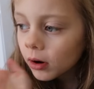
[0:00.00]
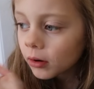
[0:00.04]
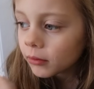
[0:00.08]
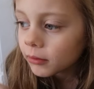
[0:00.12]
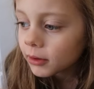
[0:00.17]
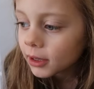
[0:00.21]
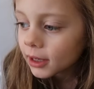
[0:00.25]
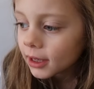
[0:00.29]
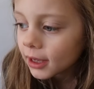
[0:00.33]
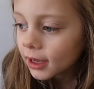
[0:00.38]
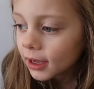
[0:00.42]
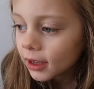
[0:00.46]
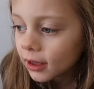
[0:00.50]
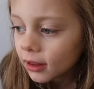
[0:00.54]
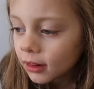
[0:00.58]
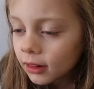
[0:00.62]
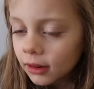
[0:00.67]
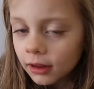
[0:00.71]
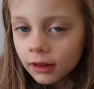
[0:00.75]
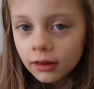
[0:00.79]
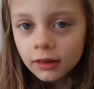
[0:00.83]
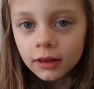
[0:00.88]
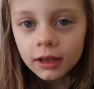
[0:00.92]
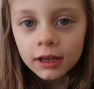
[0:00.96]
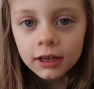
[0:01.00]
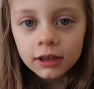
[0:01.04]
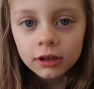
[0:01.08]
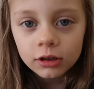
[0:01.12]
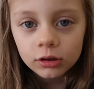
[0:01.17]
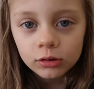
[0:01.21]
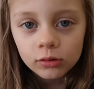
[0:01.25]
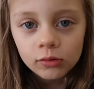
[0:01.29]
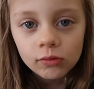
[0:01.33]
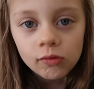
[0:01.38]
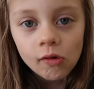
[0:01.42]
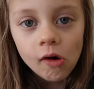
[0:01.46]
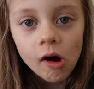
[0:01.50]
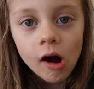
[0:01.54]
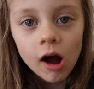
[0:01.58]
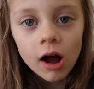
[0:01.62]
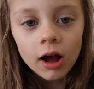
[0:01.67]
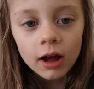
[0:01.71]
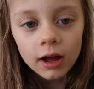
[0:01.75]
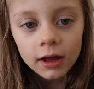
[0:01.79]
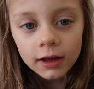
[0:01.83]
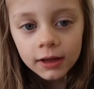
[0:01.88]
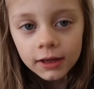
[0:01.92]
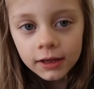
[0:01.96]
Well, we can at least
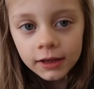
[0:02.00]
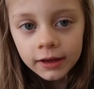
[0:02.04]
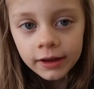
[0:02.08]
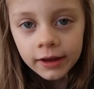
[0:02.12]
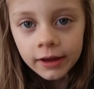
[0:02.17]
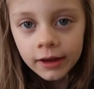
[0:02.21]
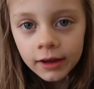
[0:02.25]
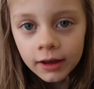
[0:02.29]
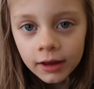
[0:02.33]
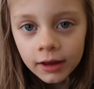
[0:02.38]
try.